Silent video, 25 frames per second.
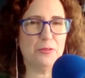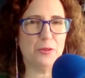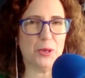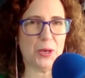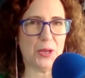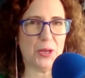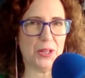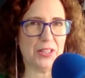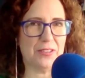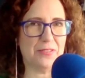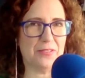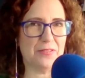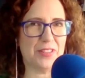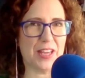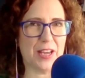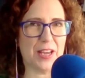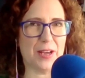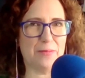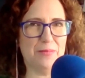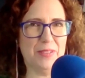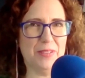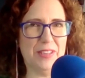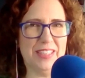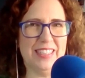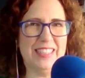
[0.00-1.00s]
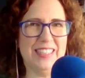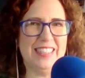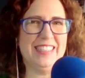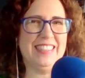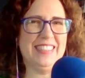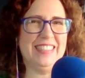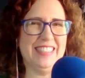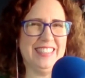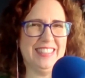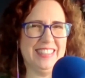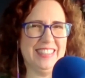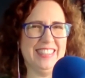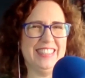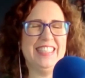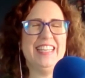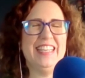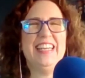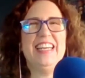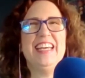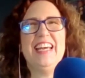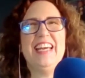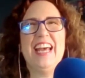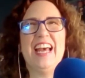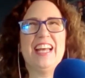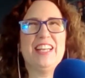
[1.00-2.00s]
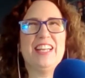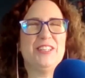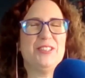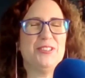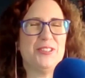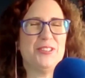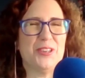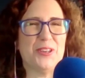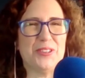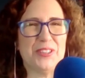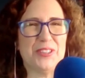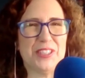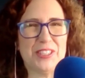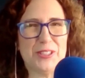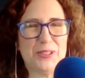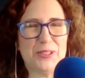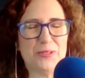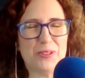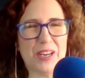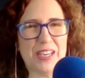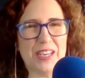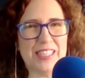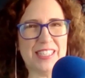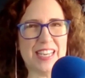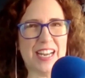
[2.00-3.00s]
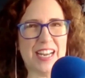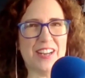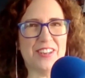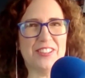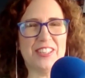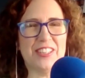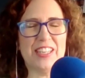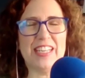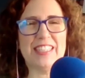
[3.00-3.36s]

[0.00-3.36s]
for all of them. And you don't get to write down